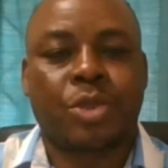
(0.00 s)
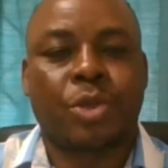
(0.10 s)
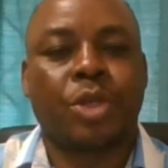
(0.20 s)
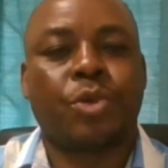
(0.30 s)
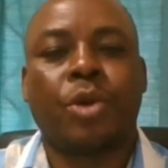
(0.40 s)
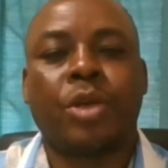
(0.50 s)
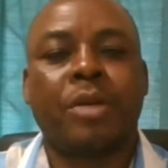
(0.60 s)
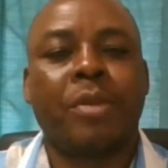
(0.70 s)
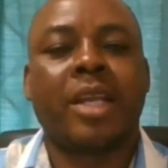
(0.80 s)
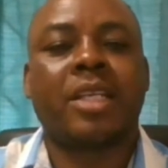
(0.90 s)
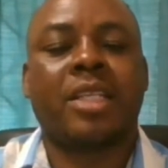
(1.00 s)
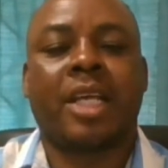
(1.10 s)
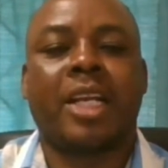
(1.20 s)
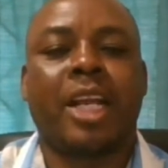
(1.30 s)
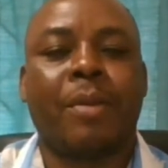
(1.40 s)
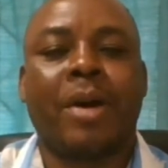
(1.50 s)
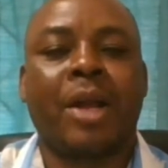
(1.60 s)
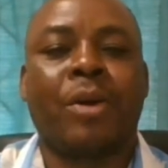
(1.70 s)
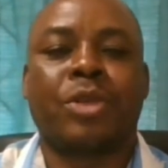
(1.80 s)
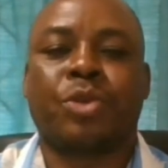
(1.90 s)
So it only meant that
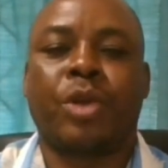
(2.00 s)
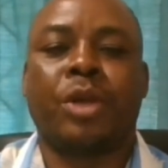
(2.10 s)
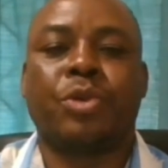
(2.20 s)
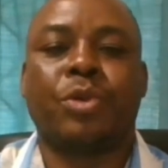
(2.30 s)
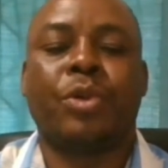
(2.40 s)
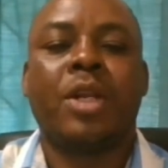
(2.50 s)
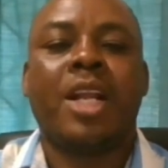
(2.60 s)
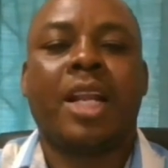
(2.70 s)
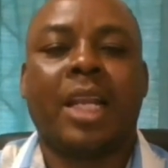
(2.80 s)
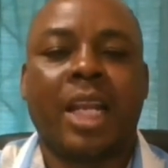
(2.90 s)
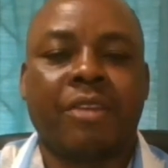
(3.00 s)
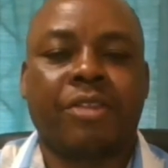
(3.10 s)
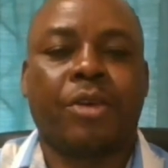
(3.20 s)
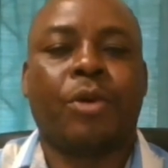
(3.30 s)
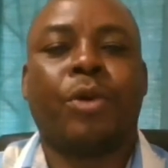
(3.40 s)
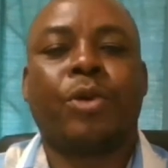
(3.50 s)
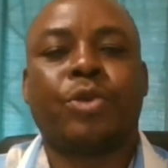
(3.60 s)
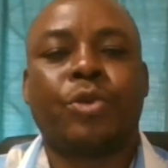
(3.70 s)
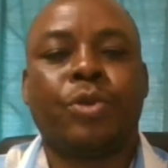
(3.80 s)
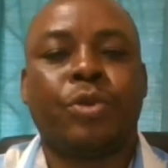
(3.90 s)
Nehemiah was going to levy or
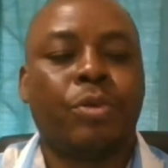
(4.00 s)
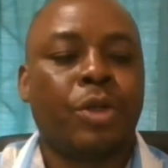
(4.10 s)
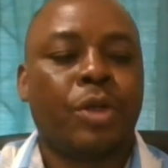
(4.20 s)
to